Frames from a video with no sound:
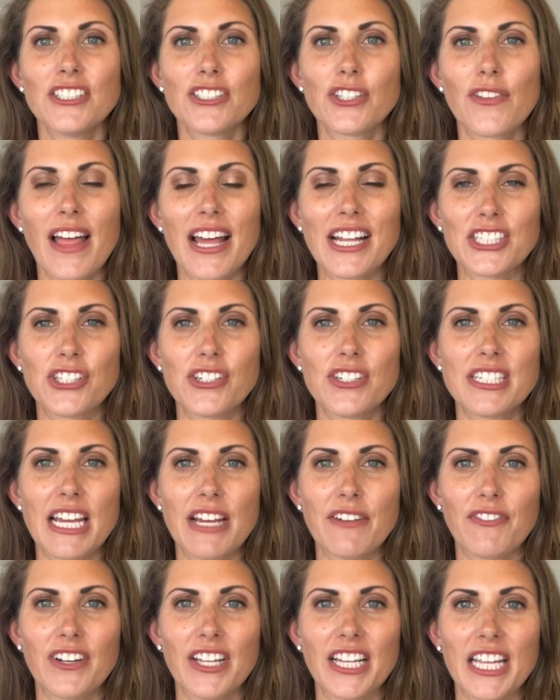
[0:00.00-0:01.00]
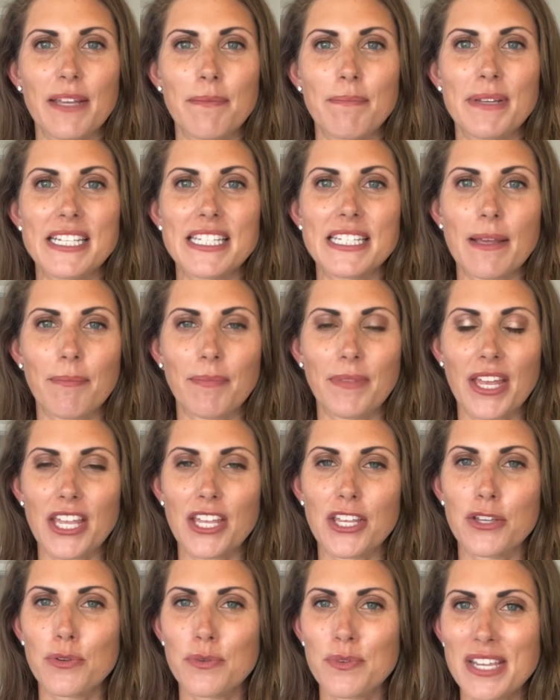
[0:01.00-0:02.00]
so that should definitely be
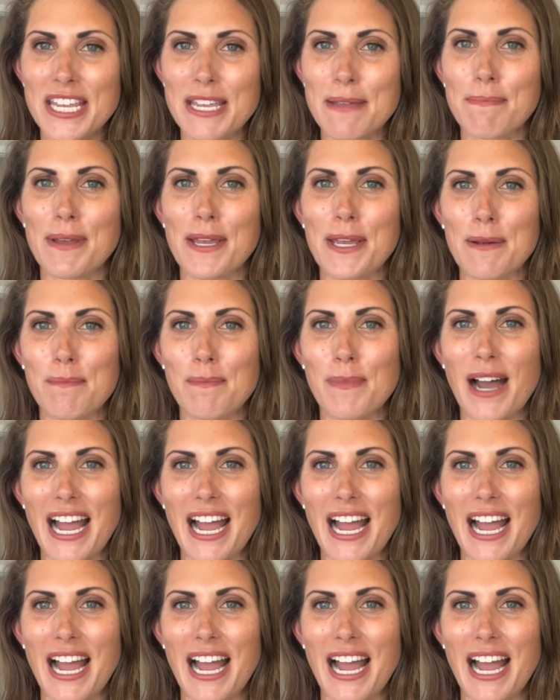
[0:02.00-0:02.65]
something you keep in